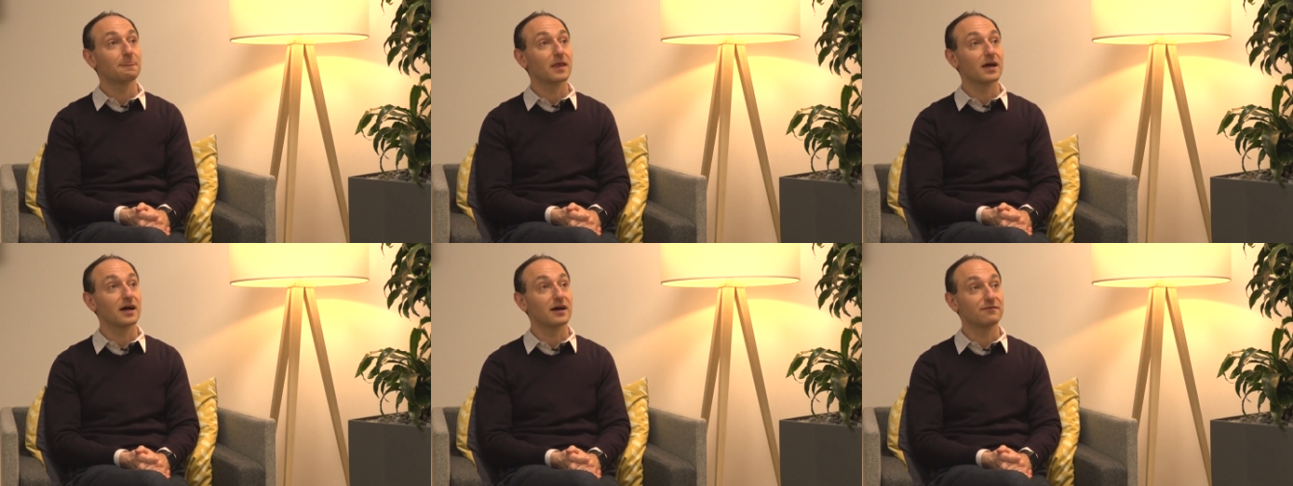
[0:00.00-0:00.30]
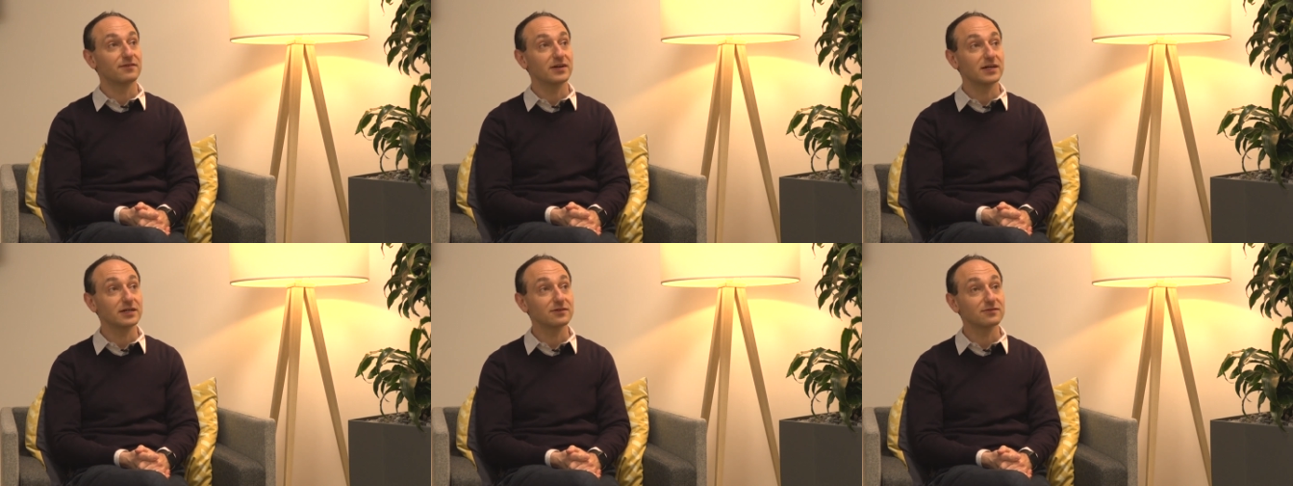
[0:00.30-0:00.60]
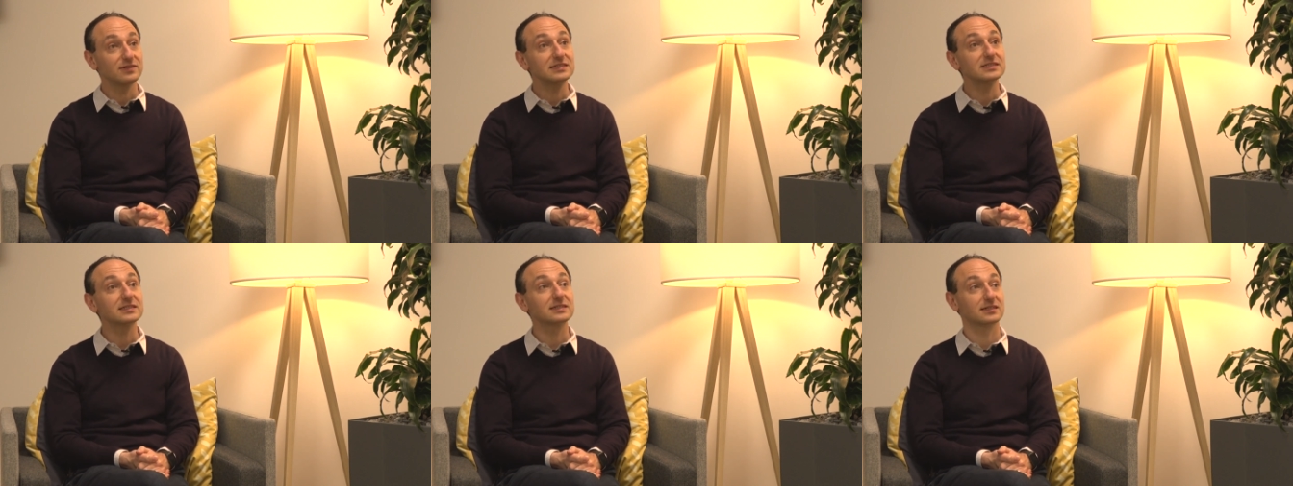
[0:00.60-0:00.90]
uh, very
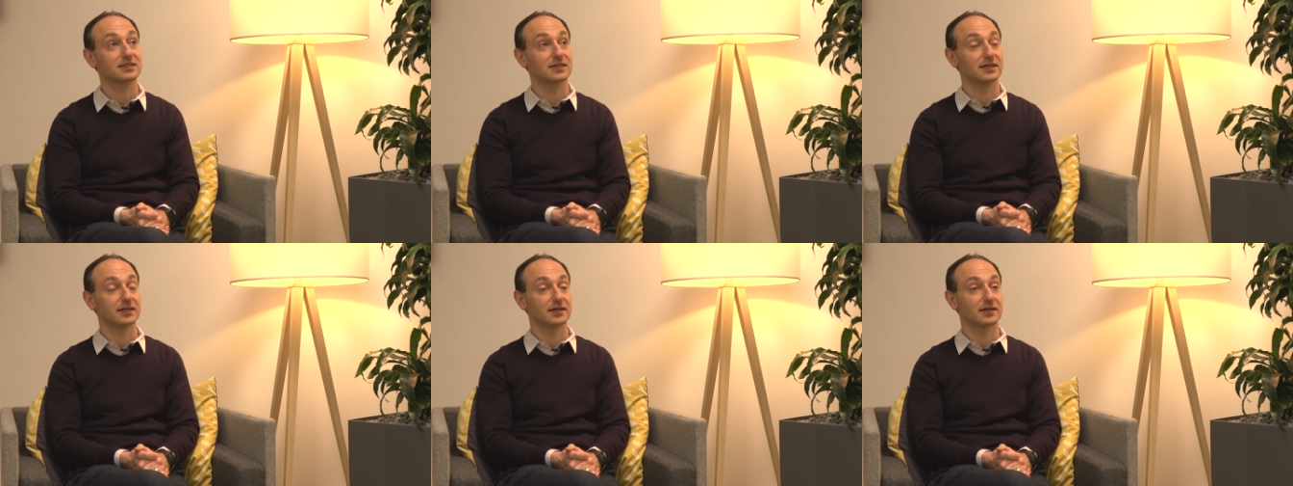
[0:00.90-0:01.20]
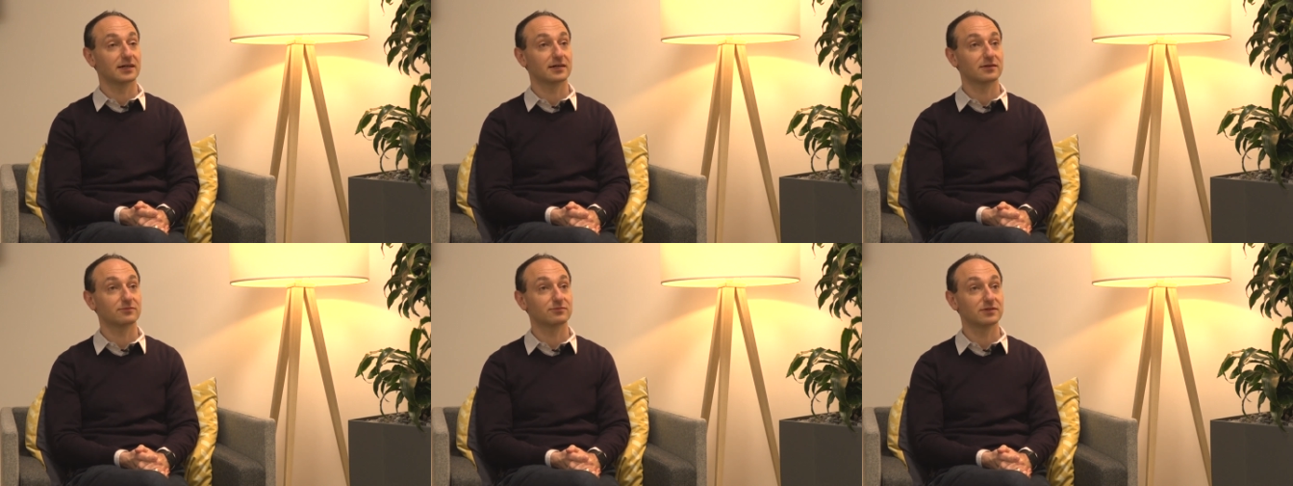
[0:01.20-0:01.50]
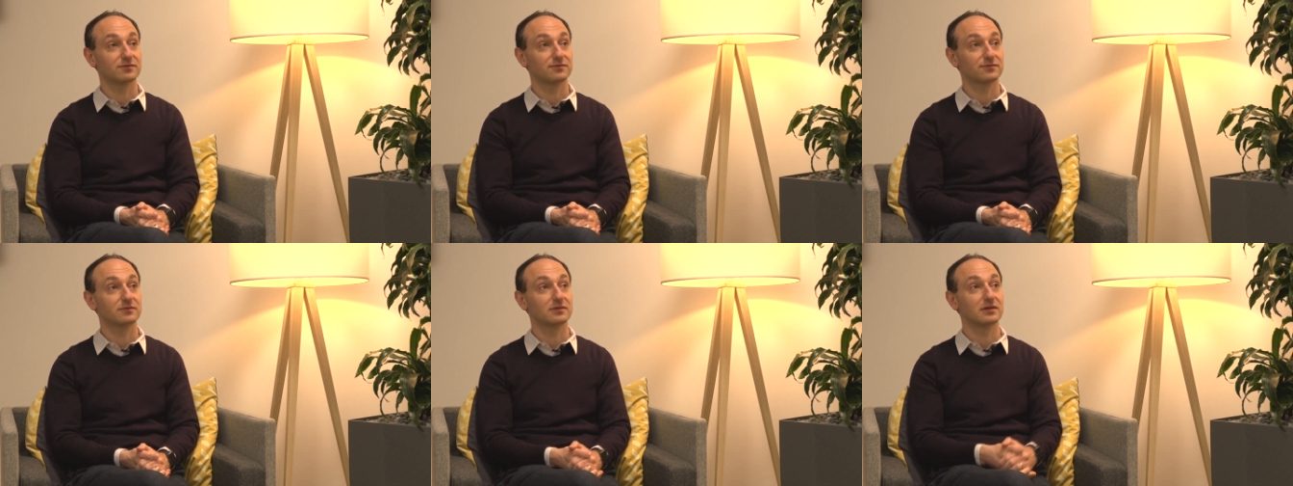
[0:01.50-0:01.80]
recently uh,
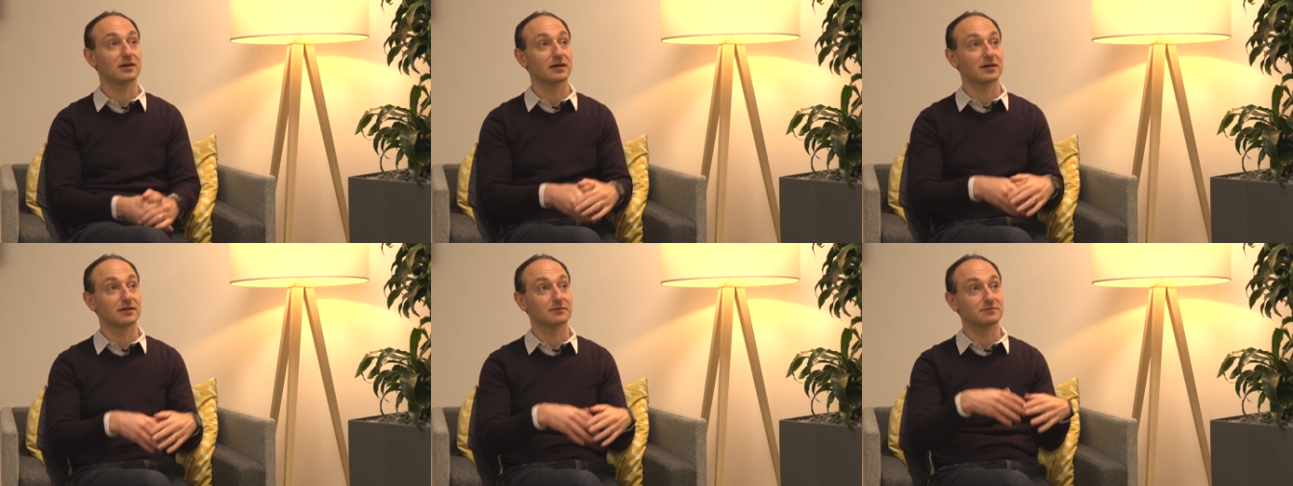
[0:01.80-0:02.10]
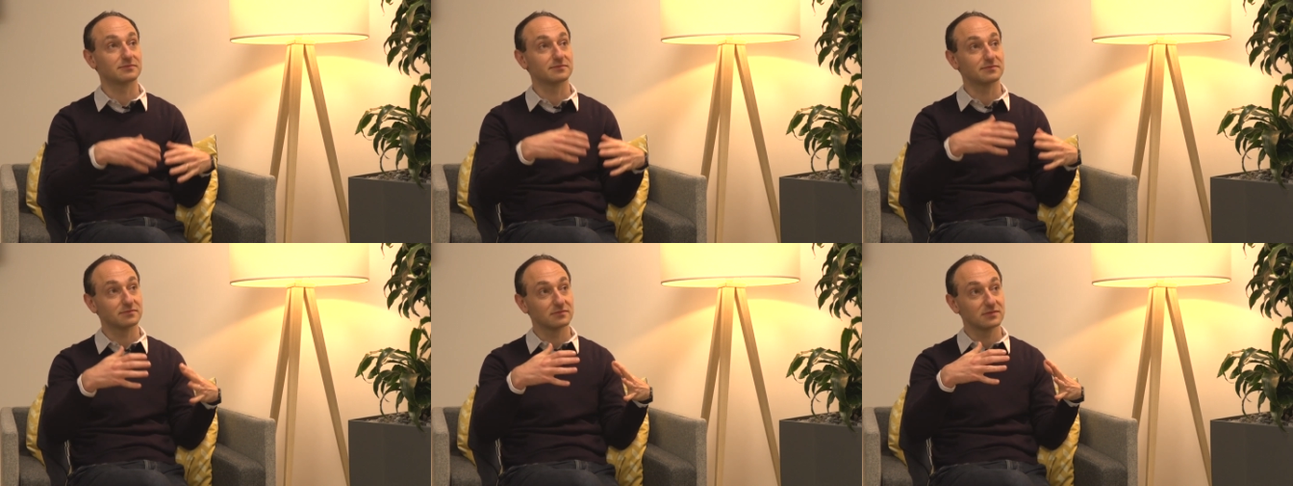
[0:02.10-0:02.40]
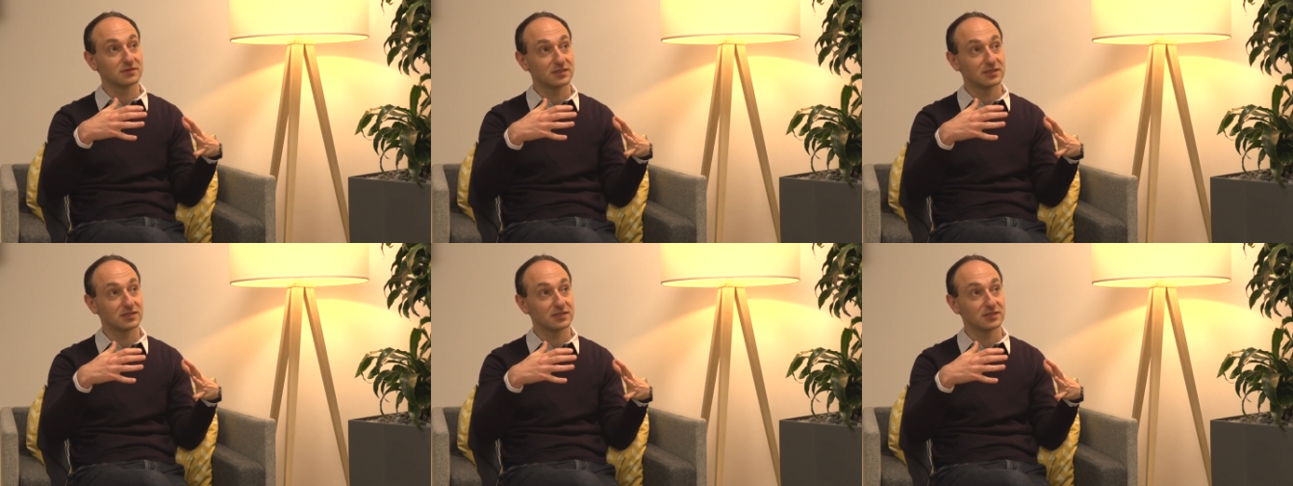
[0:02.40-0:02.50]
we've um,